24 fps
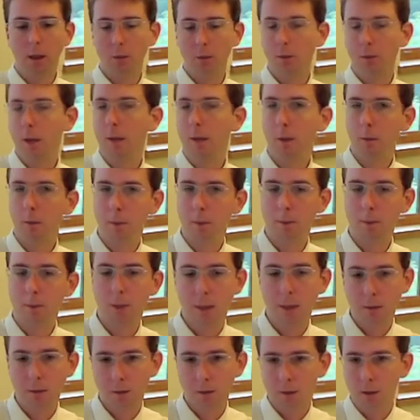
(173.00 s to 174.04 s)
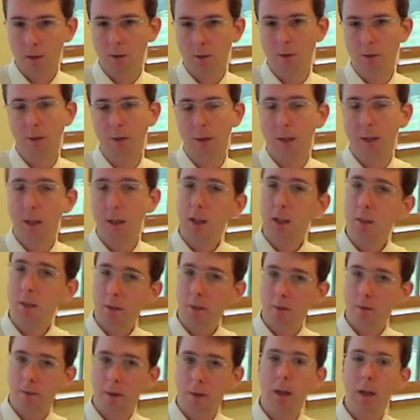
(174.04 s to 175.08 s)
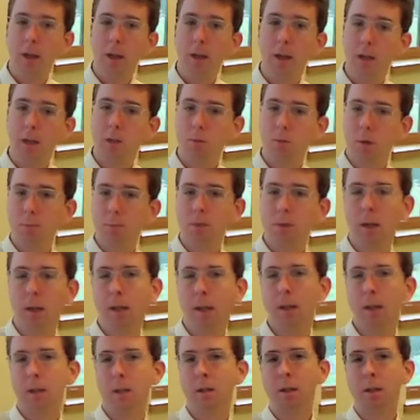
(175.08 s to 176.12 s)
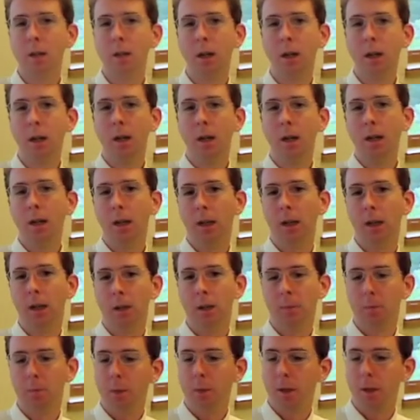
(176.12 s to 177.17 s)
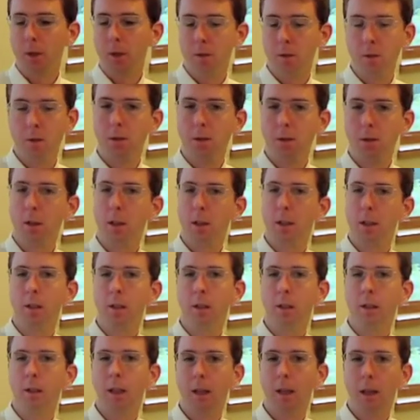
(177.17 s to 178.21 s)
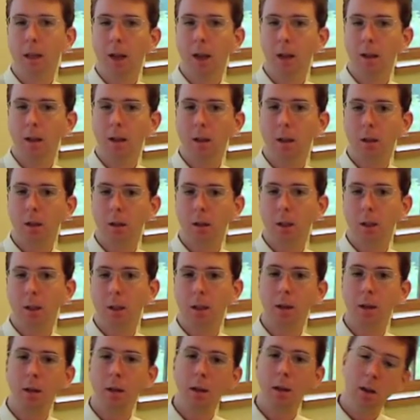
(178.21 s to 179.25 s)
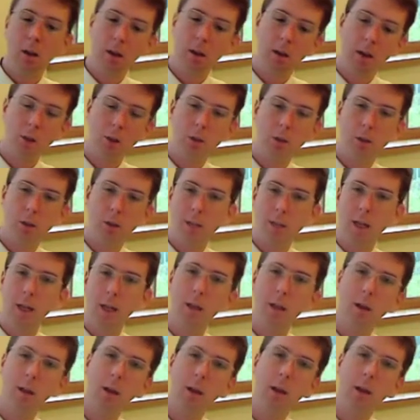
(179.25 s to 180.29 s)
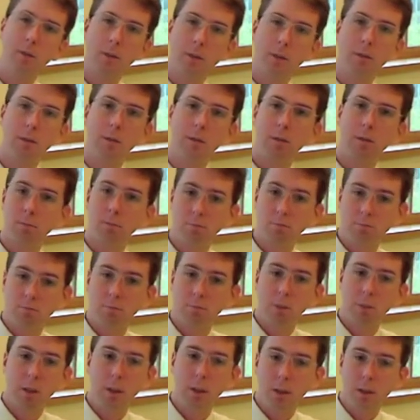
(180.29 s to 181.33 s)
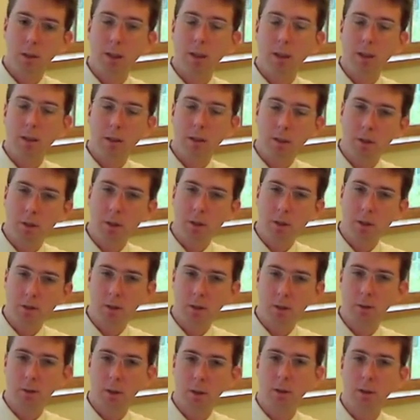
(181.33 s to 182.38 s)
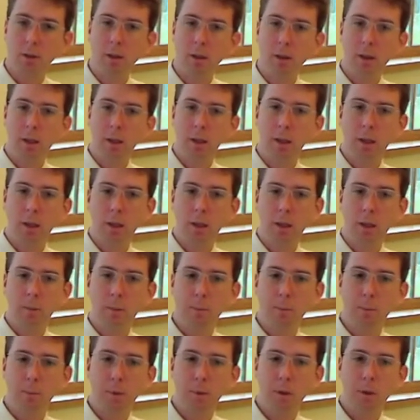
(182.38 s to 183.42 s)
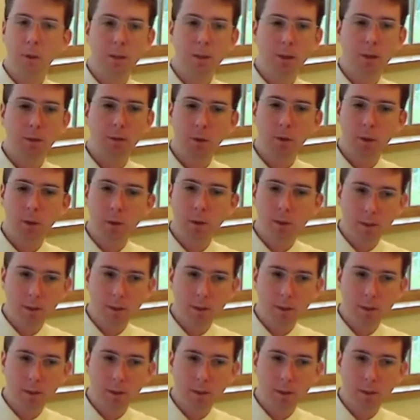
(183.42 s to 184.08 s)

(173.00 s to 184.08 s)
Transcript: library websites you'll go to, and they could be very nice websites, but as soon as you click on that catalog link, you're actually taken off to literally a different server with a different